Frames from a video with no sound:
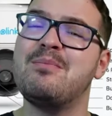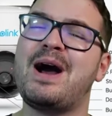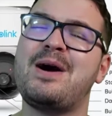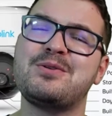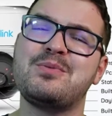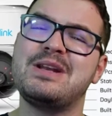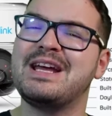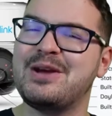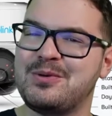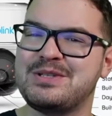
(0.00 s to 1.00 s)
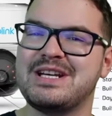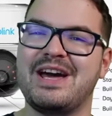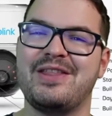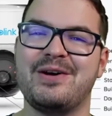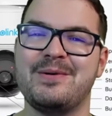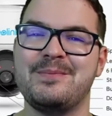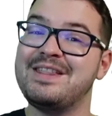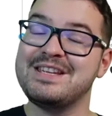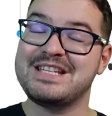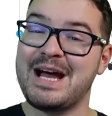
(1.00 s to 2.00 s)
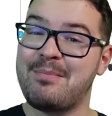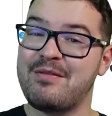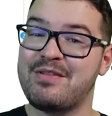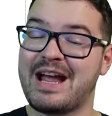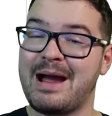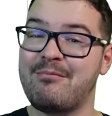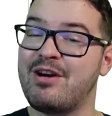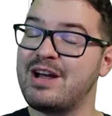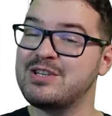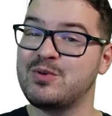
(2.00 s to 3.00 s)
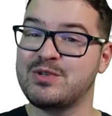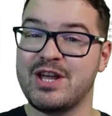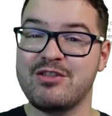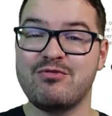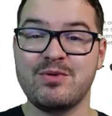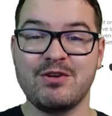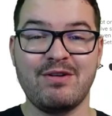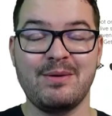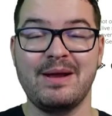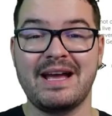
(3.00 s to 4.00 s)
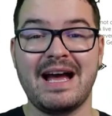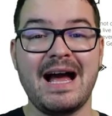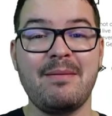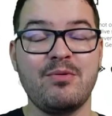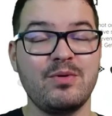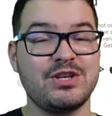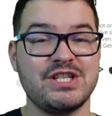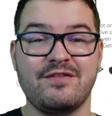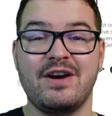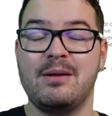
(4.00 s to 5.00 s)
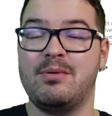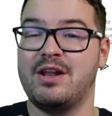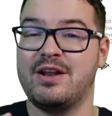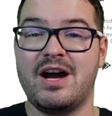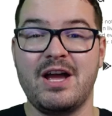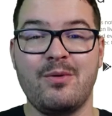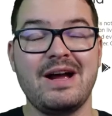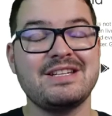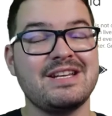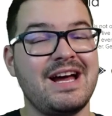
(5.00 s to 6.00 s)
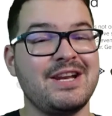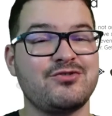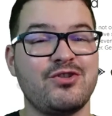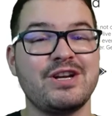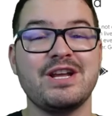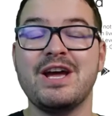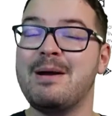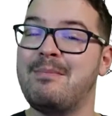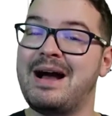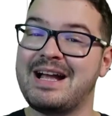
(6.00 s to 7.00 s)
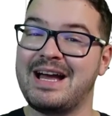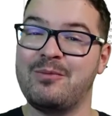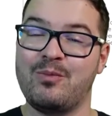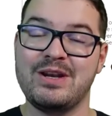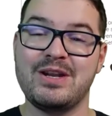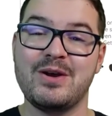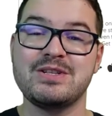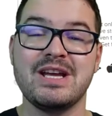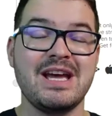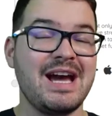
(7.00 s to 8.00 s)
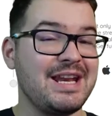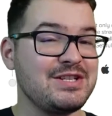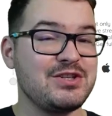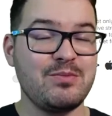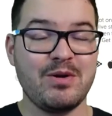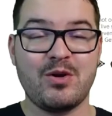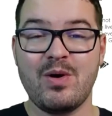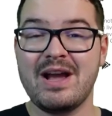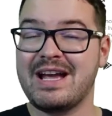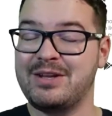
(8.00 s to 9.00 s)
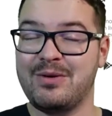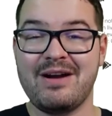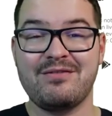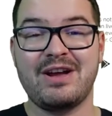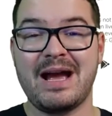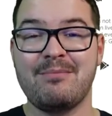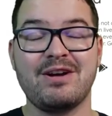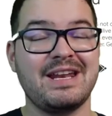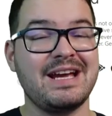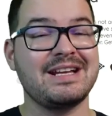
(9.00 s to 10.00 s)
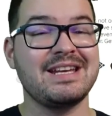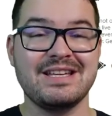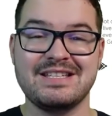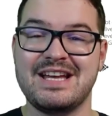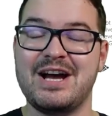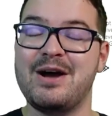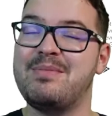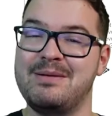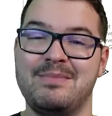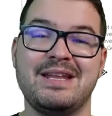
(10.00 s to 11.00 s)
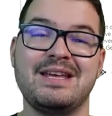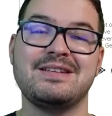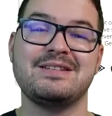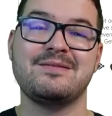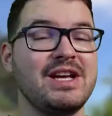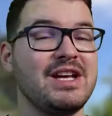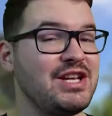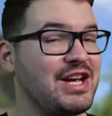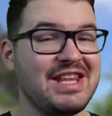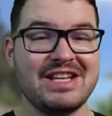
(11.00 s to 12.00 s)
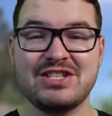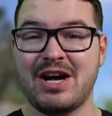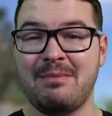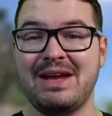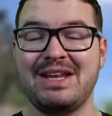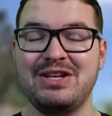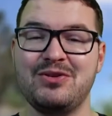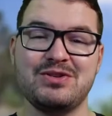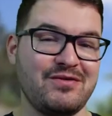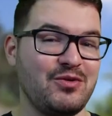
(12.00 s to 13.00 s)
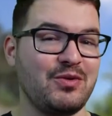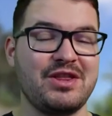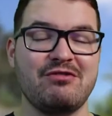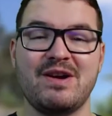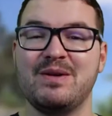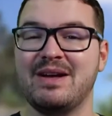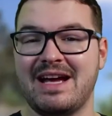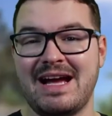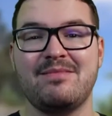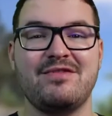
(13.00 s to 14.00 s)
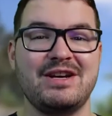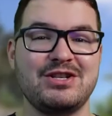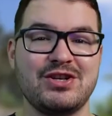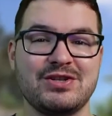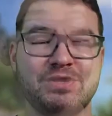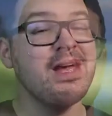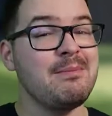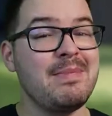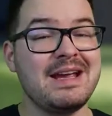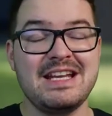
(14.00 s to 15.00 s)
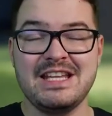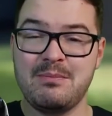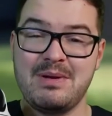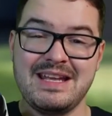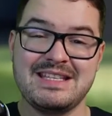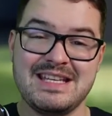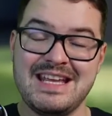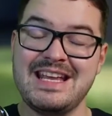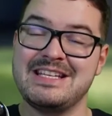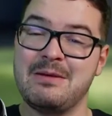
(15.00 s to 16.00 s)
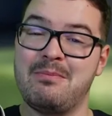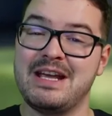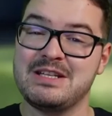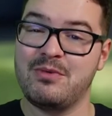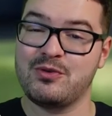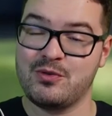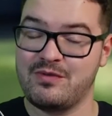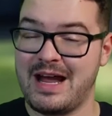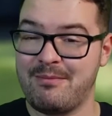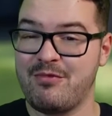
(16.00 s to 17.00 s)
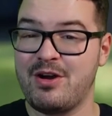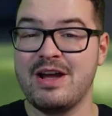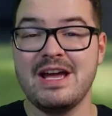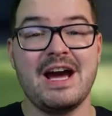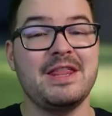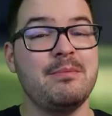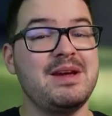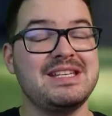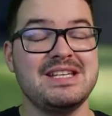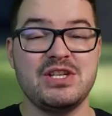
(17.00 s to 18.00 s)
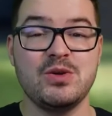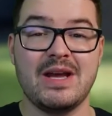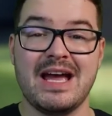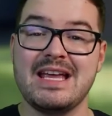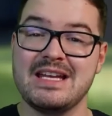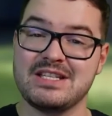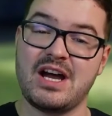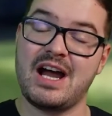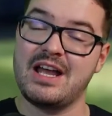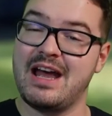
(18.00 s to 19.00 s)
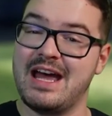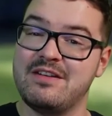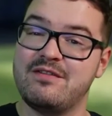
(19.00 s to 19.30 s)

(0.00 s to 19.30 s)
but how do we link it all together? The setup of the camera is all done through the Reallink app, which is available on iOS, Android, Mac and Windows, and it's super quick and you'll have your camera connected and set up in minutes. You can then start making use of all of the Reallink app features. Mainly the PT is the base model of camera and the PT2K is the higher end